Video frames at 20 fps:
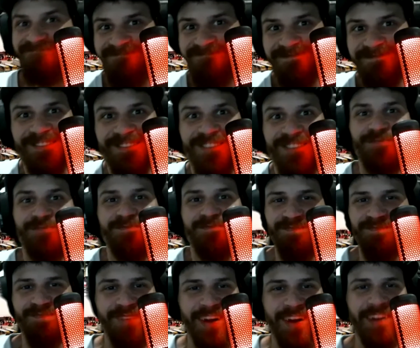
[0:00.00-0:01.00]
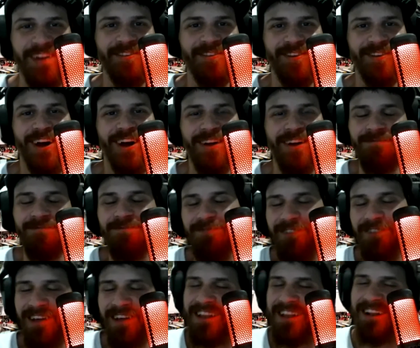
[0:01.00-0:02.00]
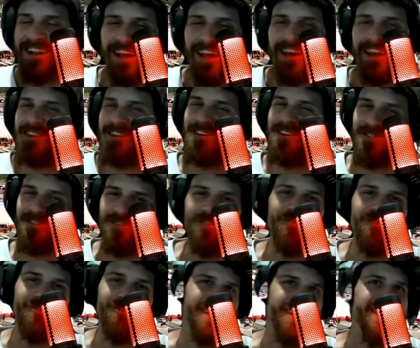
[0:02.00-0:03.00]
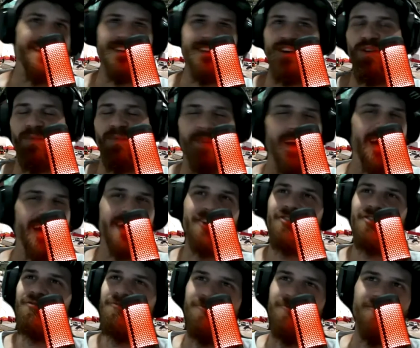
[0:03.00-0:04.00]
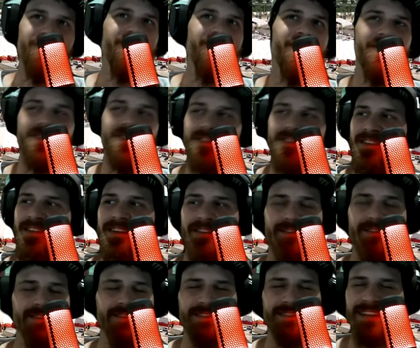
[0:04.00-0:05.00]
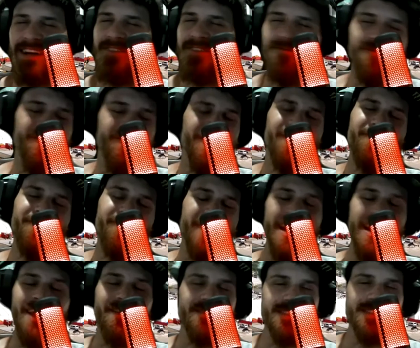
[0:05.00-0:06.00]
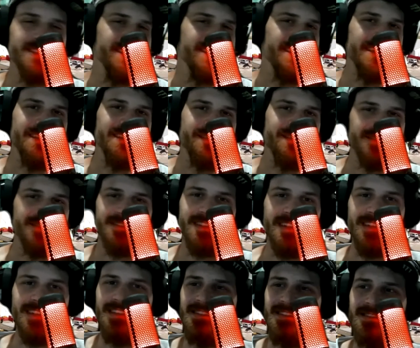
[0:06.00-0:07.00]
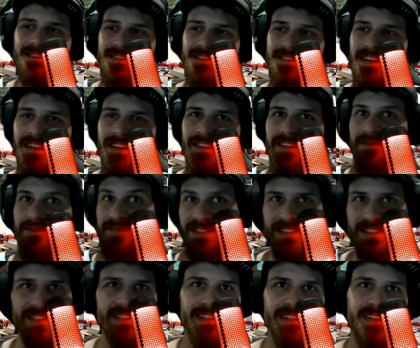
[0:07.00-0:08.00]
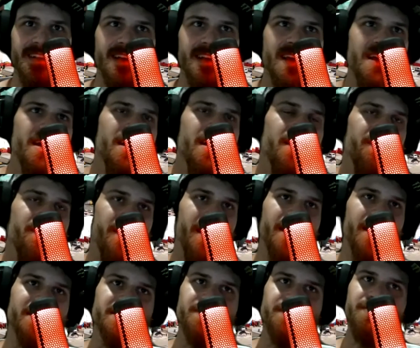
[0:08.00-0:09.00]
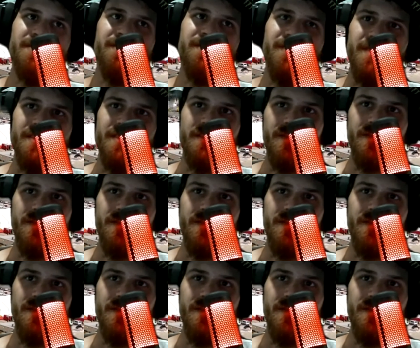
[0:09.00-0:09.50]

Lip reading: you're better off playing it out of your own end, no matter what the deal is. I would have rather seen, just like you said, them send it past midfield